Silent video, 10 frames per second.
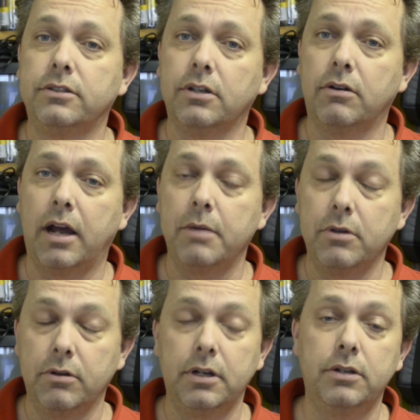So I'm
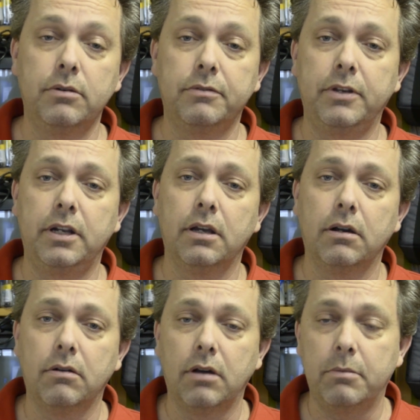going to do a
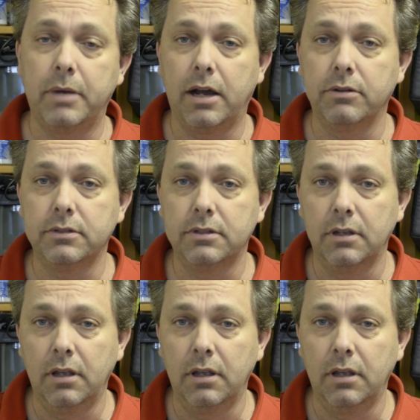video about